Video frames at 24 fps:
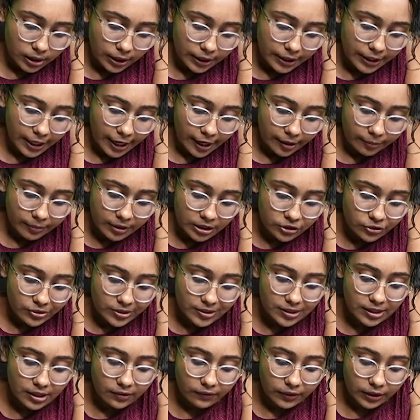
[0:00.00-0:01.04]
Diameter
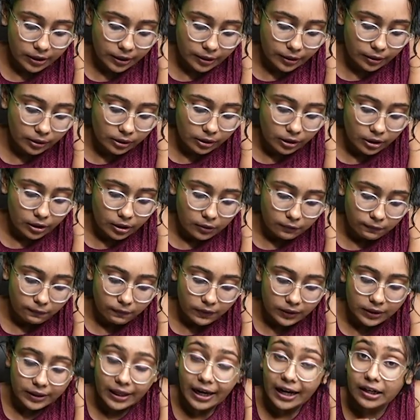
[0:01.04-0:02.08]
is given here.
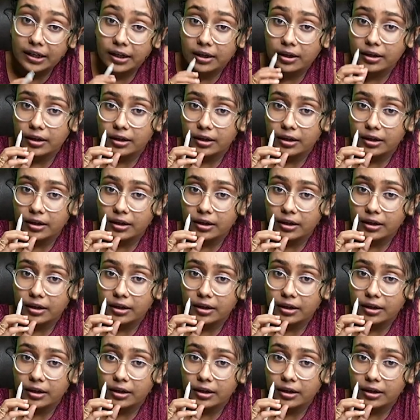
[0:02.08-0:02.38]
With that